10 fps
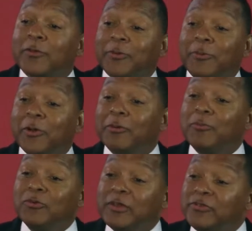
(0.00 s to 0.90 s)
some younger
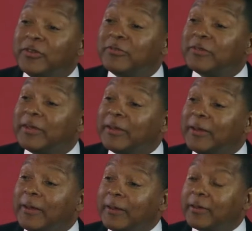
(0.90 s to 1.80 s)
musicians
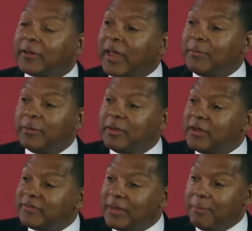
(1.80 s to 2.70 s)
came to me
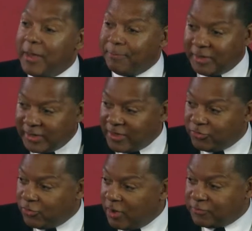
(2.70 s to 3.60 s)
and they said, Man, be
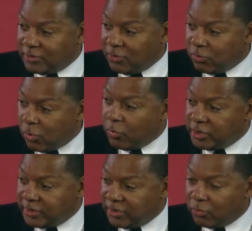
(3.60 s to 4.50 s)
glad you don't have to deal with what
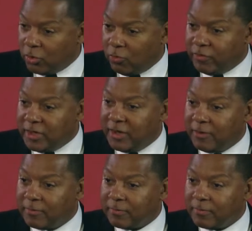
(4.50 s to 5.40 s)
we're dealing with over here.